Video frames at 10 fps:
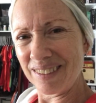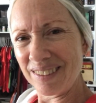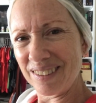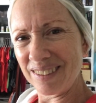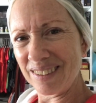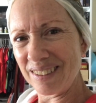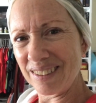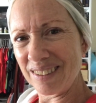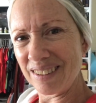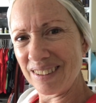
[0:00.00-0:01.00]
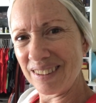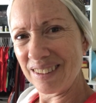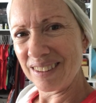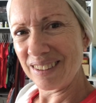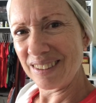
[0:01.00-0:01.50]

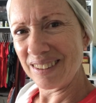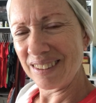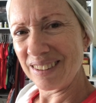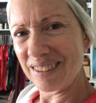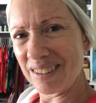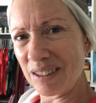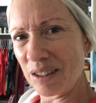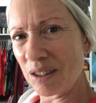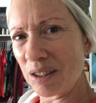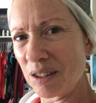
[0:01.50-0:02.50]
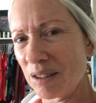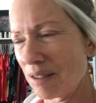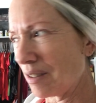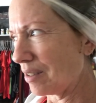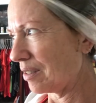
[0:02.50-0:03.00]

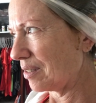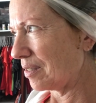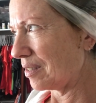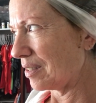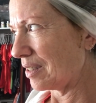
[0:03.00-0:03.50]
[no speech]